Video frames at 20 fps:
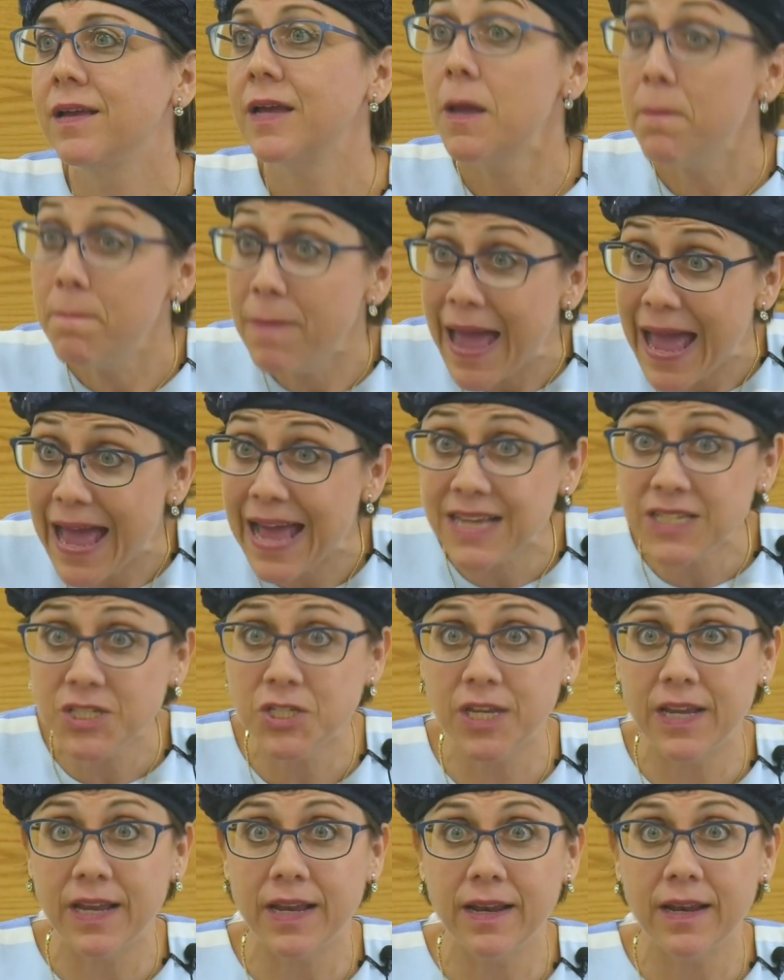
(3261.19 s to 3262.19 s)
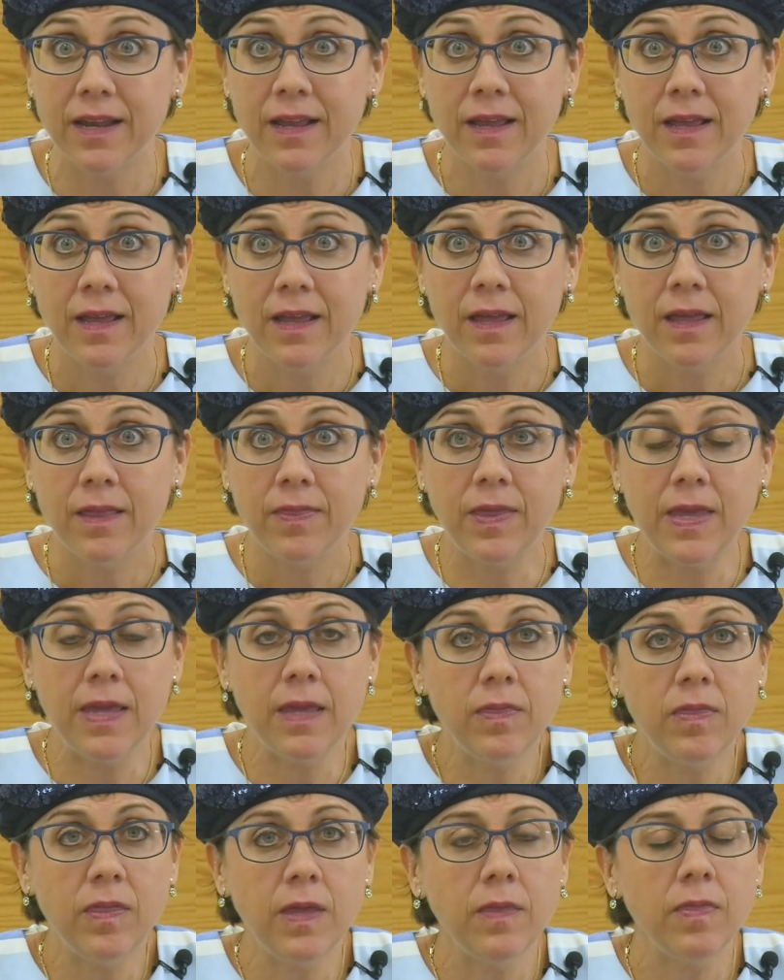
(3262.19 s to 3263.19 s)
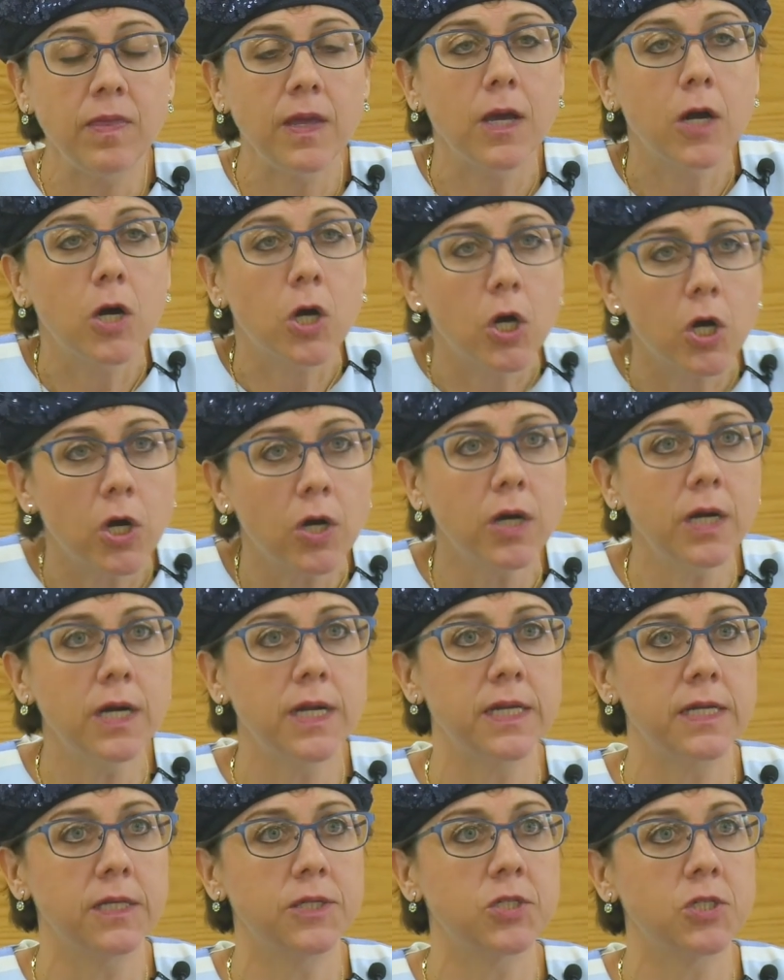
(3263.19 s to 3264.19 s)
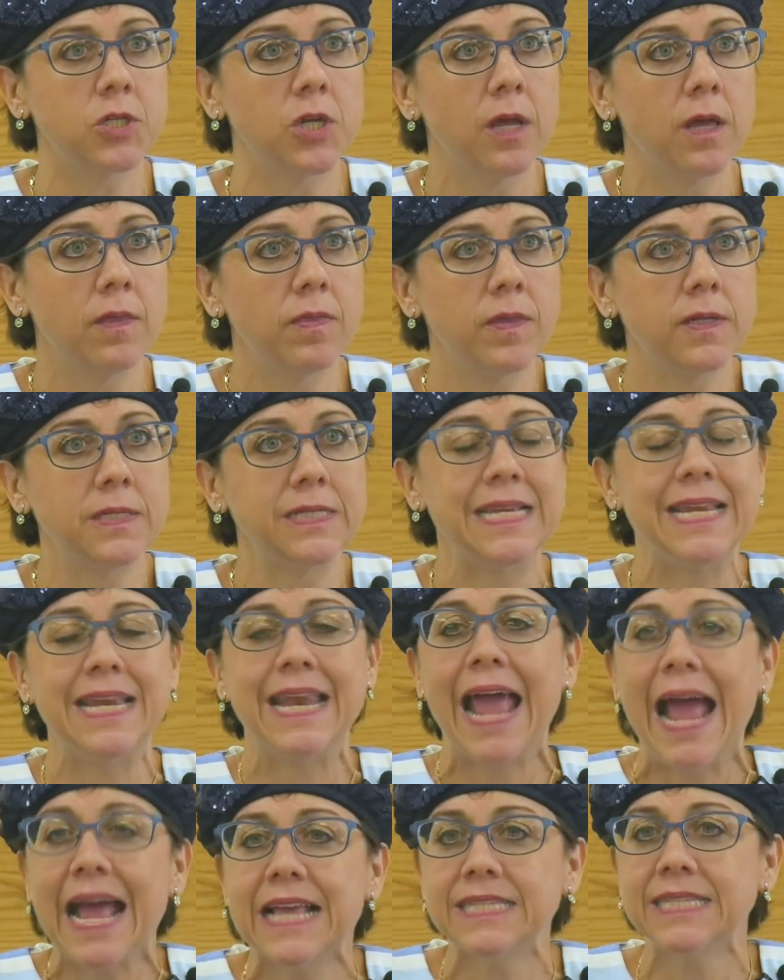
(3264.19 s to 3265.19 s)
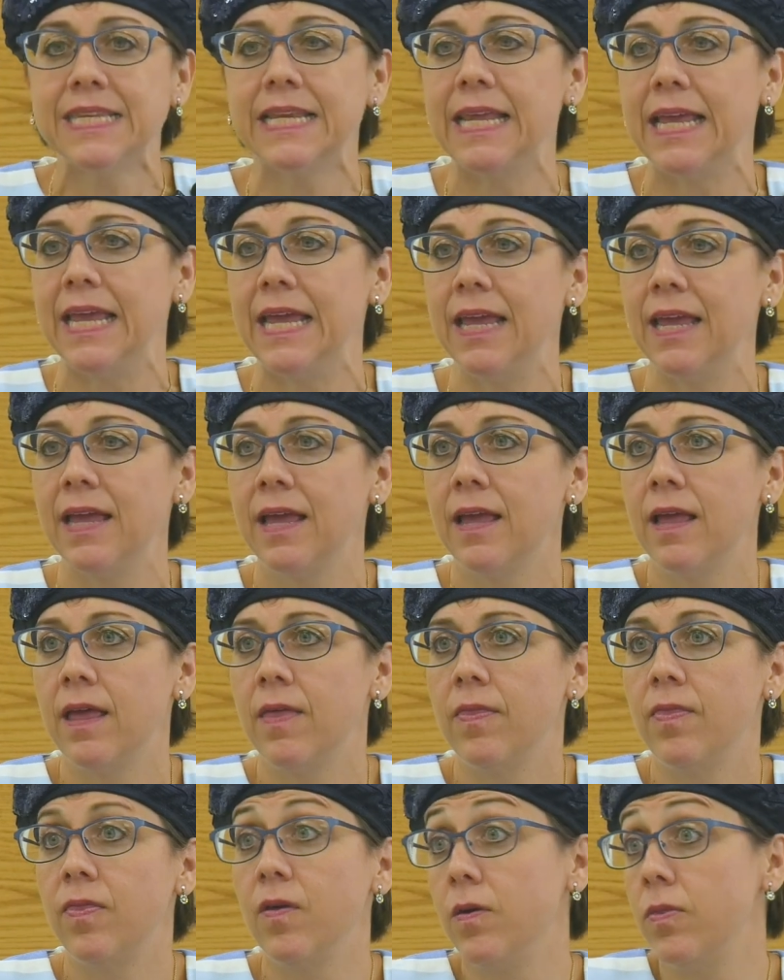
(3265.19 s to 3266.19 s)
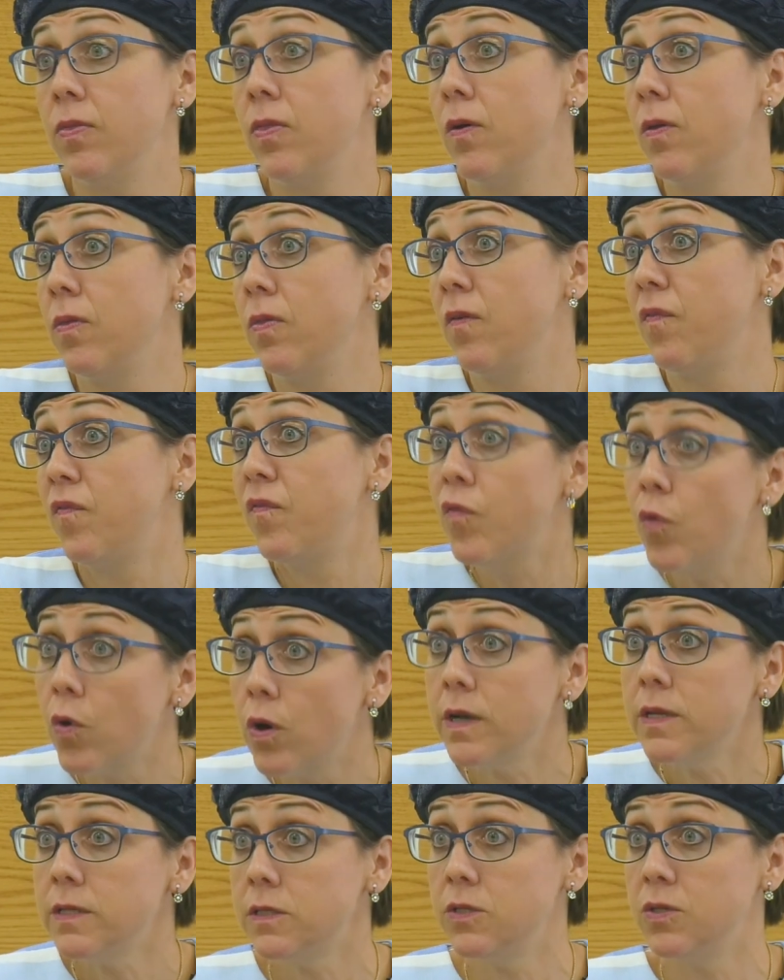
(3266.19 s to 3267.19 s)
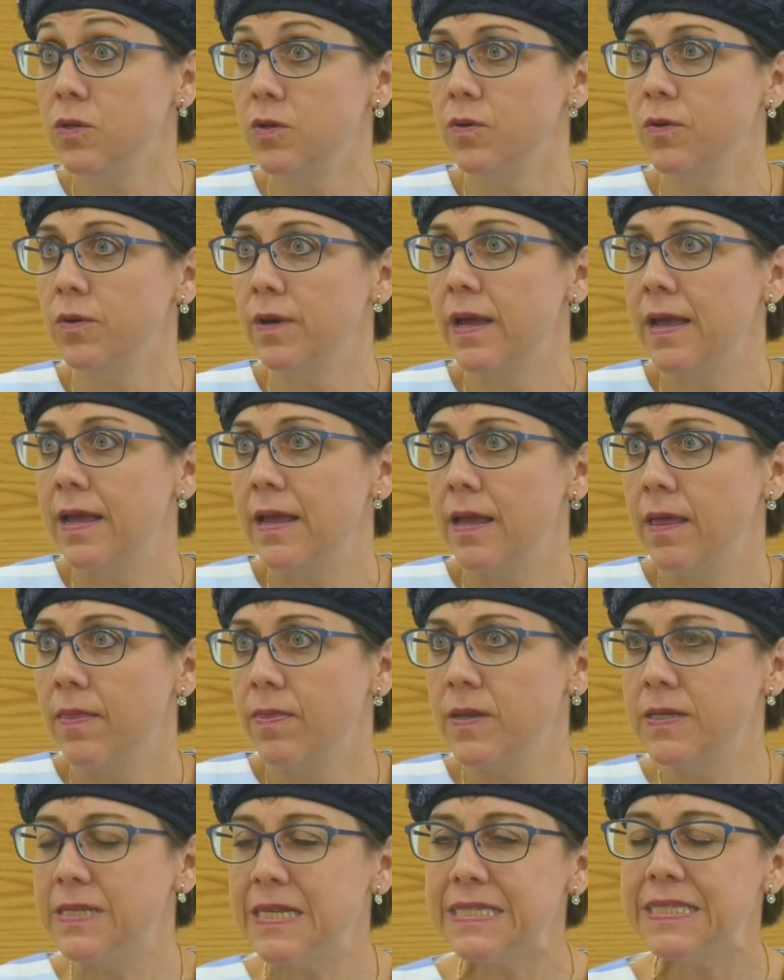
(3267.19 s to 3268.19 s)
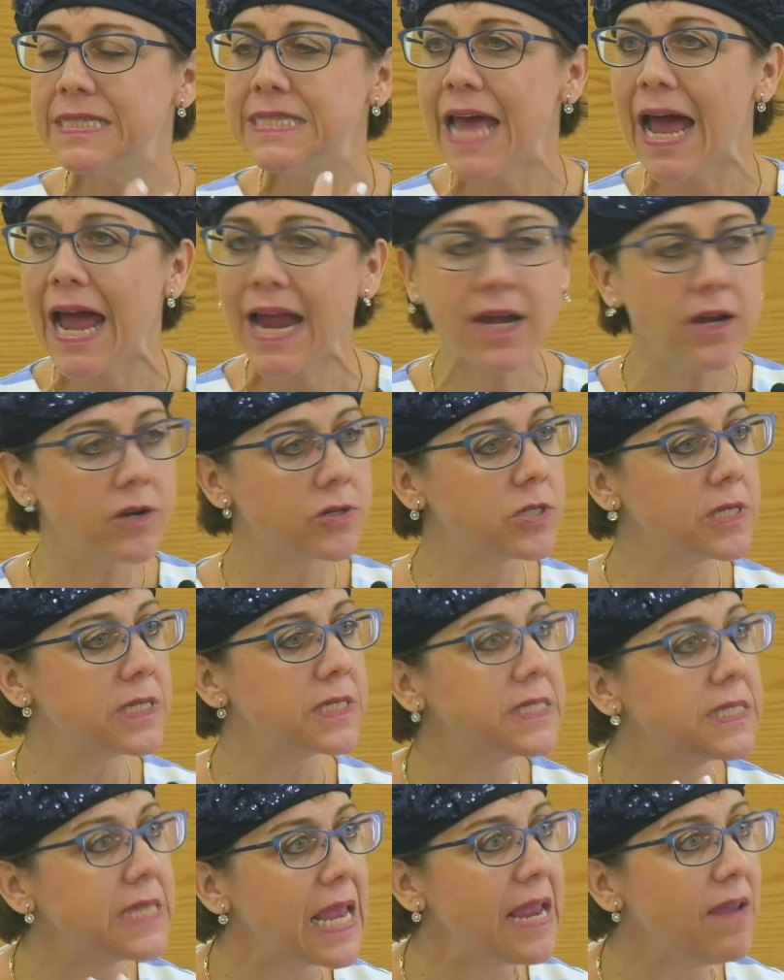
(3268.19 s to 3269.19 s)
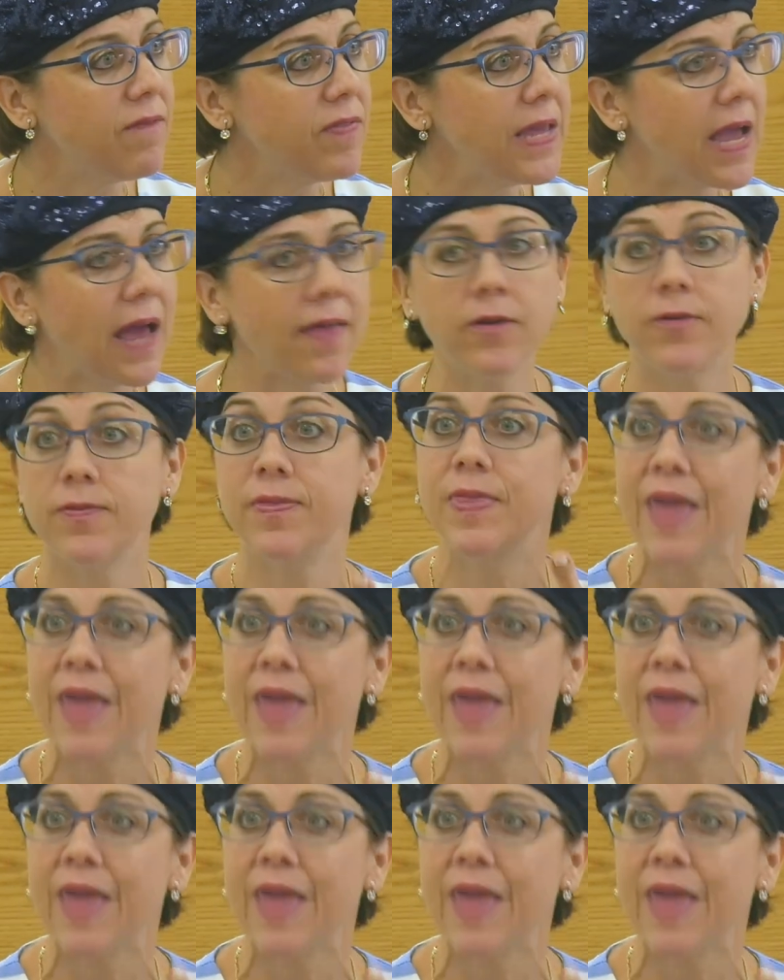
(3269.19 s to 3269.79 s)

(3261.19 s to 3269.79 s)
Compassion, the, the, the courage, the tenacity, the, the, the fortitude, the desire to save the other.